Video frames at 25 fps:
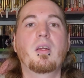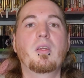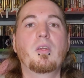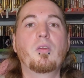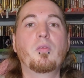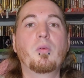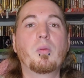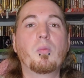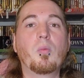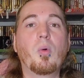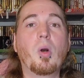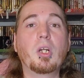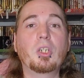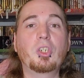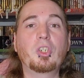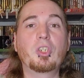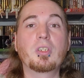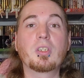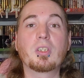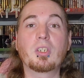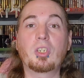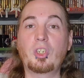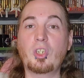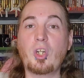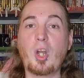You've been
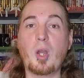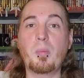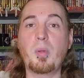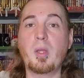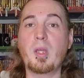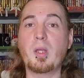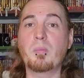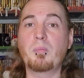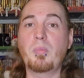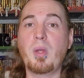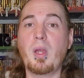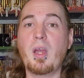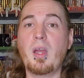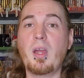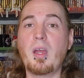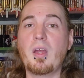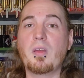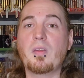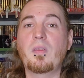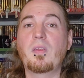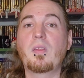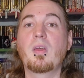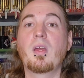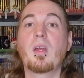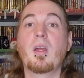watching The Sharp Hand
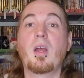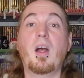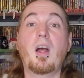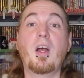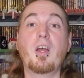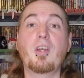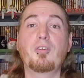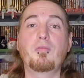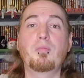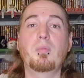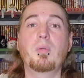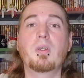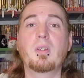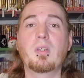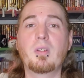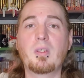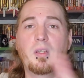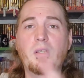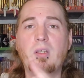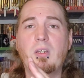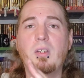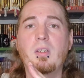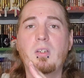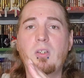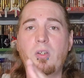Path. I've
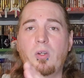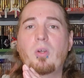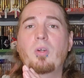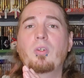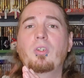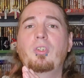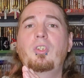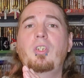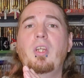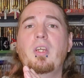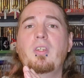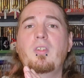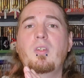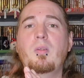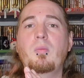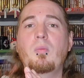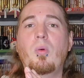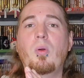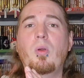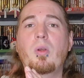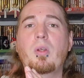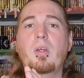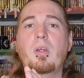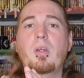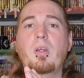been your host, Jesse
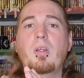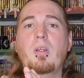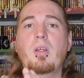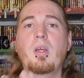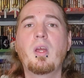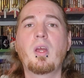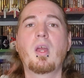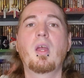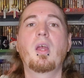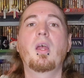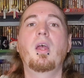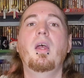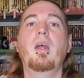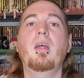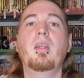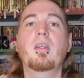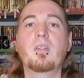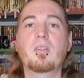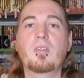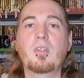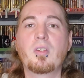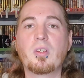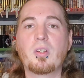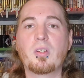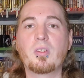Morgan, and
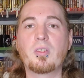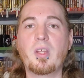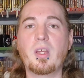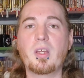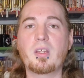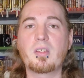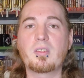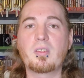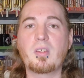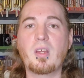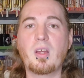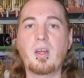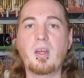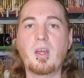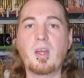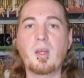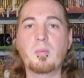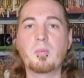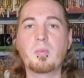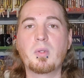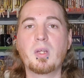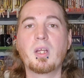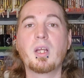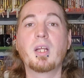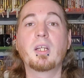until next
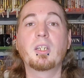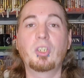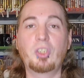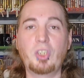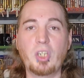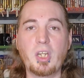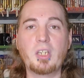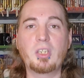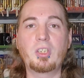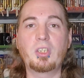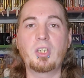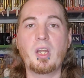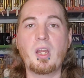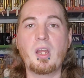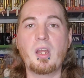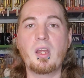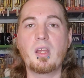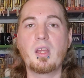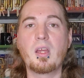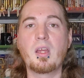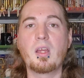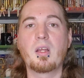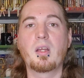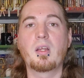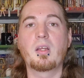time,
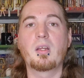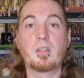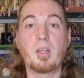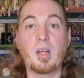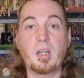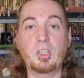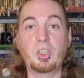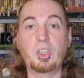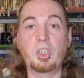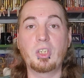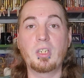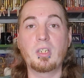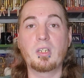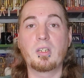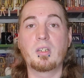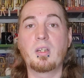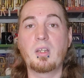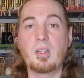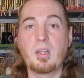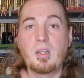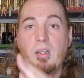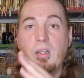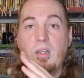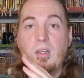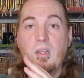Shei, Na
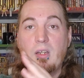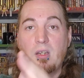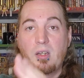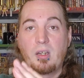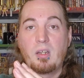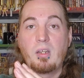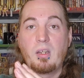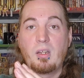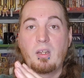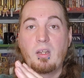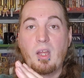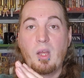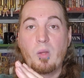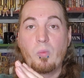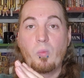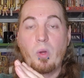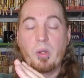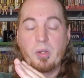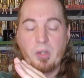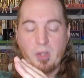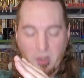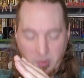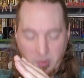Shin, and one